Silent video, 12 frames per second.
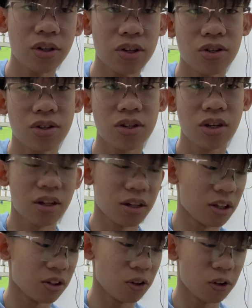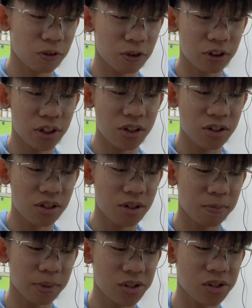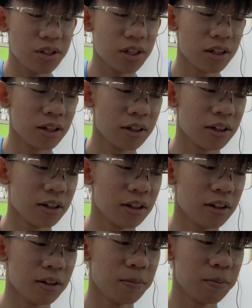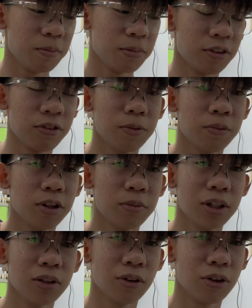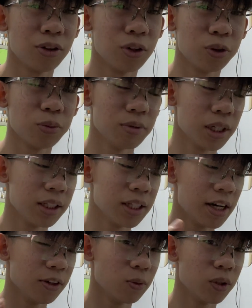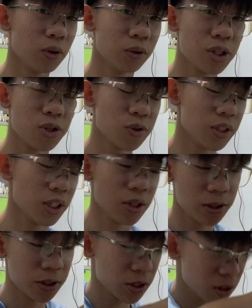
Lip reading: is known for this simplistic perfume pyramid or note breakdown with only 3 notes.